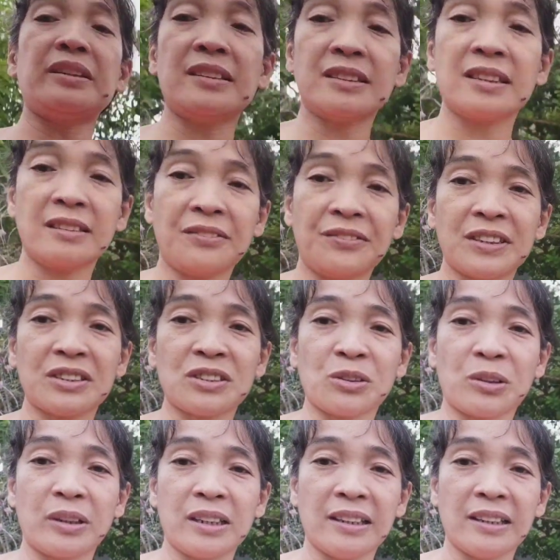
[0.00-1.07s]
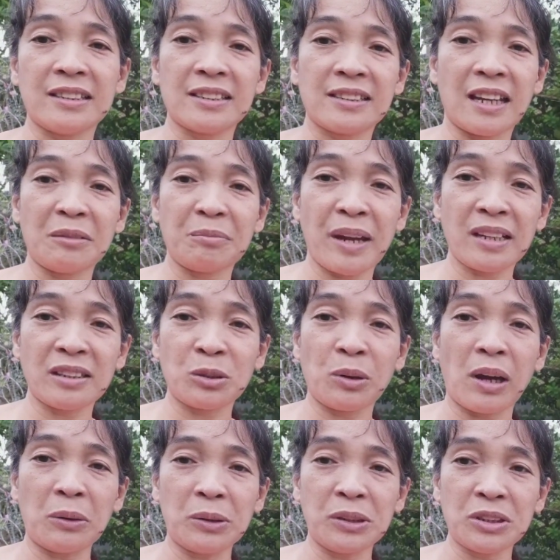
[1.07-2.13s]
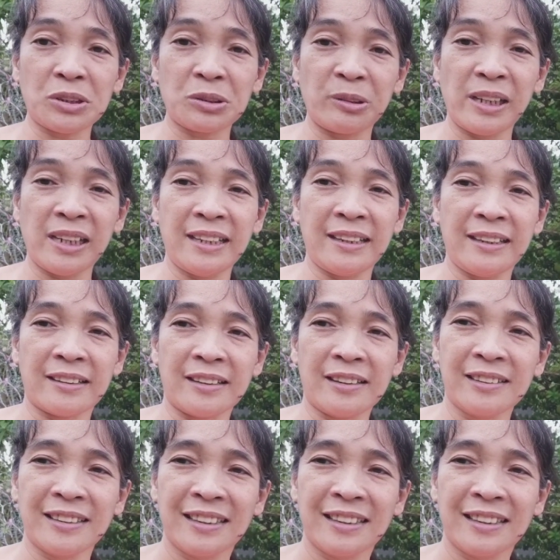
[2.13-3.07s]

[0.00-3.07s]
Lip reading: that's a different story. Let's get back to our tree here.